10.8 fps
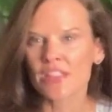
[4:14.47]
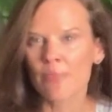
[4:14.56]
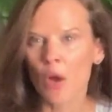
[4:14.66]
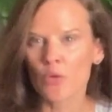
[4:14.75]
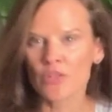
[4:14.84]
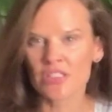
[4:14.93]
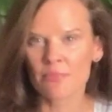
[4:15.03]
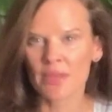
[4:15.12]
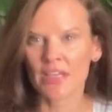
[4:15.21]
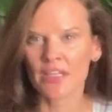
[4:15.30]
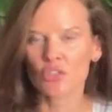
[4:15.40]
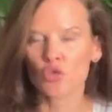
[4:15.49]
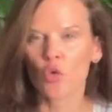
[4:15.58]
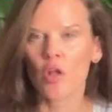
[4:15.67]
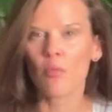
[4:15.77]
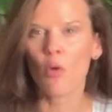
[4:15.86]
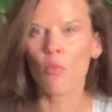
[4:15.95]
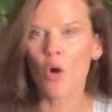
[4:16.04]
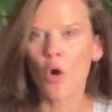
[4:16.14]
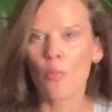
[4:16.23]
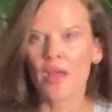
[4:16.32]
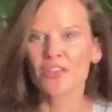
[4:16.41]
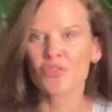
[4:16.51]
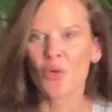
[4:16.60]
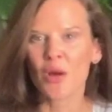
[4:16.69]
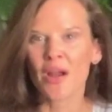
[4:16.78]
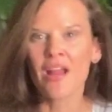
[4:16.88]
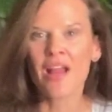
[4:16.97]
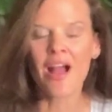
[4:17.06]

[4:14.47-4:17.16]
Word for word: supposed to be an enjoyable moment or